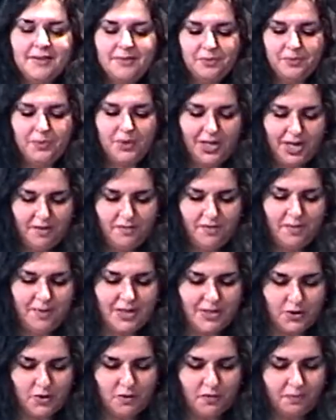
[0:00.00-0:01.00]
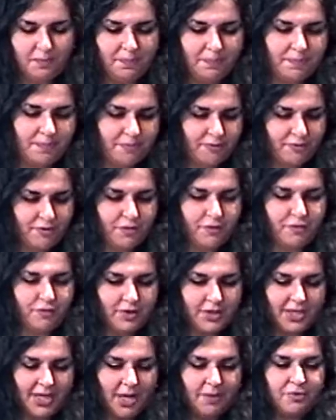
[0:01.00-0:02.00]
whatever, my sort of
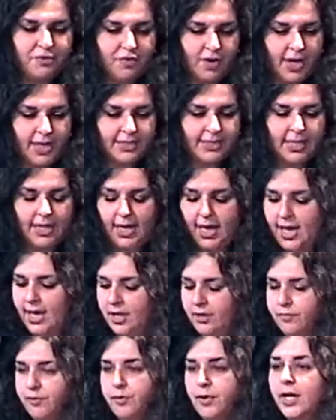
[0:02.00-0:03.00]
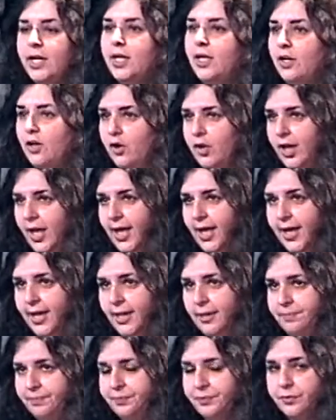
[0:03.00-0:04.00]
frou-frou type dress, and I had really long
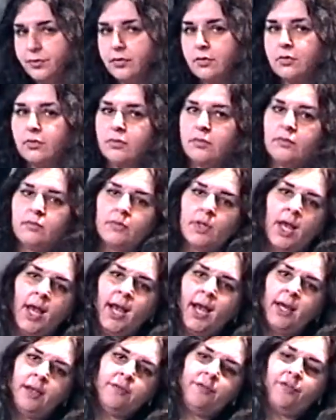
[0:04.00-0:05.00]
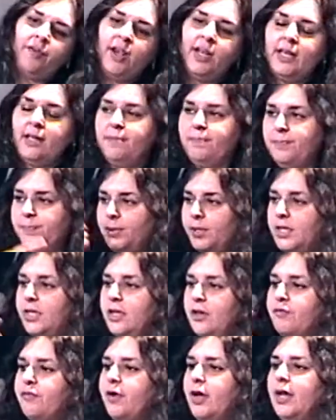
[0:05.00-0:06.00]
hair, and Franey put
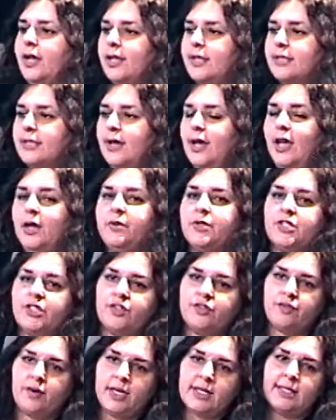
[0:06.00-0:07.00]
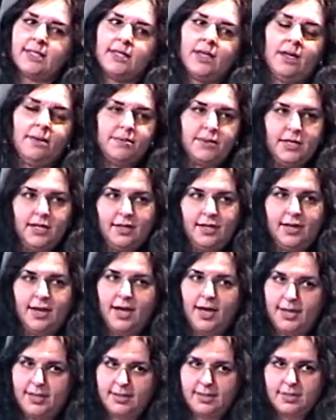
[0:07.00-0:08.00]
it in ringlets, and I was dressed up to the
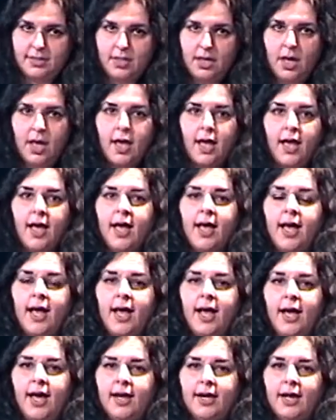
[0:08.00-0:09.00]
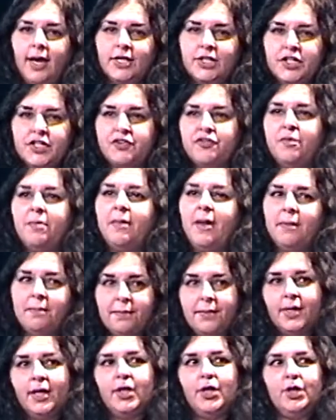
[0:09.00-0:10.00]
nines. And I just
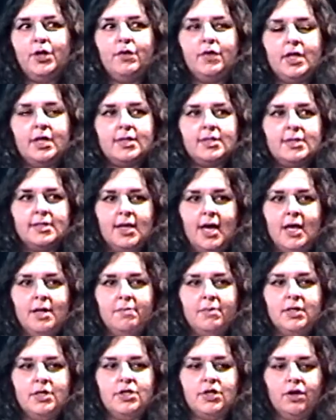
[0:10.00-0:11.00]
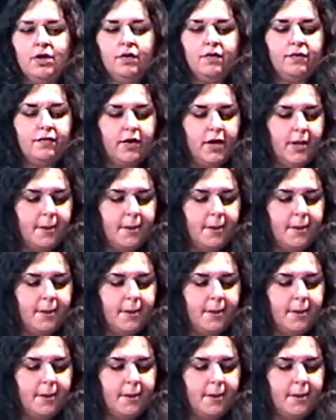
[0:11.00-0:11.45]
remember, you know, the excitement of